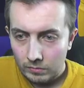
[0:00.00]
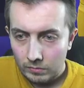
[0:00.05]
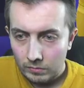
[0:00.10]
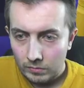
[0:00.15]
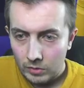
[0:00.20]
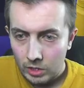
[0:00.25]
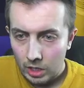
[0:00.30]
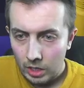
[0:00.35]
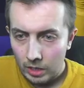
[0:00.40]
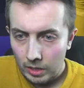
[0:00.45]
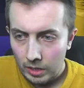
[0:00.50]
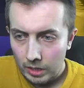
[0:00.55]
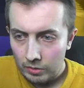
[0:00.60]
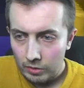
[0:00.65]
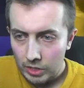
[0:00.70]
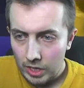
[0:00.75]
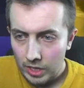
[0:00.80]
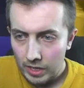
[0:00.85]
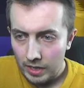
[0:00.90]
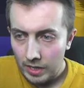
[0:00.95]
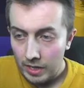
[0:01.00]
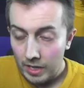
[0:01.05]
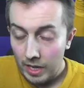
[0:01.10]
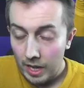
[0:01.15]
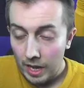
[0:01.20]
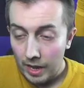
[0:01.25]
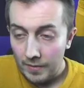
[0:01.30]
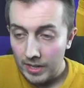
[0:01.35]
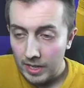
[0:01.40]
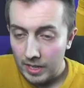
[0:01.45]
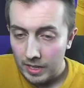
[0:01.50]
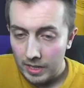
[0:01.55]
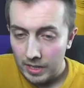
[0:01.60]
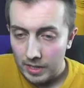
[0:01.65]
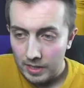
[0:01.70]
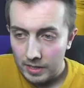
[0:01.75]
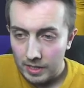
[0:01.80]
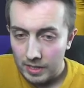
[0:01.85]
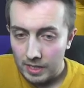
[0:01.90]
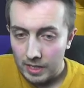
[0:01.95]
No, I'm going to reject that. I mean, uh,
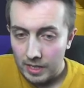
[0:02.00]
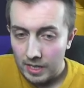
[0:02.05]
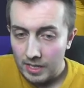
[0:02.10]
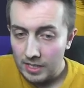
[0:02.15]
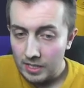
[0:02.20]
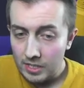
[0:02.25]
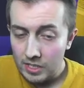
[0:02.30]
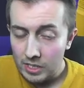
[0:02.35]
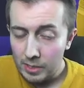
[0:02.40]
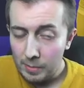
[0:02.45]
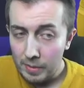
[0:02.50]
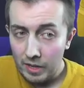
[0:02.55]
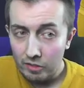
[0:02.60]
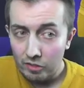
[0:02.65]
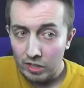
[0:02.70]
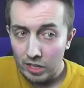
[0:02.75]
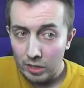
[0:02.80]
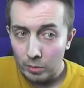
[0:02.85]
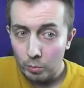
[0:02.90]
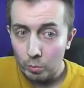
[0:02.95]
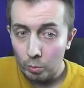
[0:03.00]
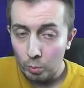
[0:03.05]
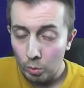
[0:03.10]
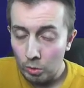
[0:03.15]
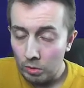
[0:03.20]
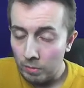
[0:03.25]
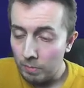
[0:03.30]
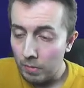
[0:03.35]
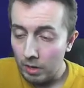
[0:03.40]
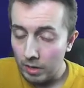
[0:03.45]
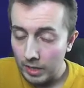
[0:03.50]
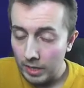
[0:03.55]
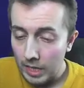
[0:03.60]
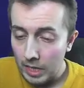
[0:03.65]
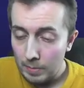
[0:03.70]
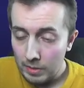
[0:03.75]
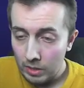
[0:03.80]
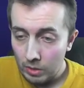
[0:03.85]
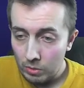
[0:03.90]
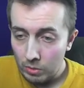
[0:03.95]
he's actually somebody I really wouldn't mind
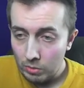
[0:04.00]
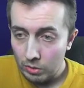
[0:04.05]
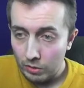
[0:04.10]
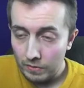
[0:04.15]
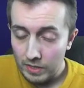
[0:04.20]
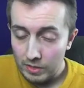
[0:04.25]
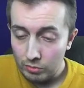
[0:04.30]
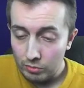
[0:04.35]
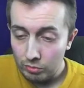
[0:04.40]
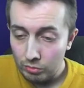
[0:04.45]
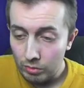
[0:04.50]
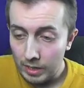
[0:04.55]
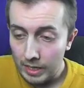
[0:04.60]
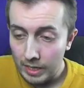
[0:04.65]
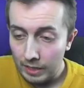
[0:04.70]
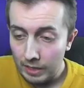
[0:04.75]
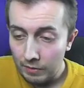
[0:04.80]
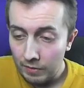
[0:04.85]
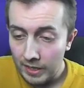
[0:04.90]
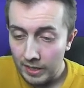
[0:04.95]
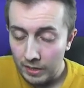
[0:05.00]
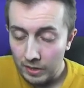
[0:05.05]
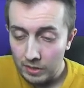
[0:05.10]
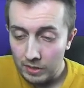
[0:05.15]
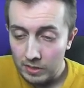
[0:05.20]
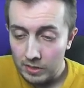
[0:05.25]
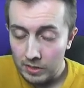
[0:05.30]
keeping hold of. He's really, really good.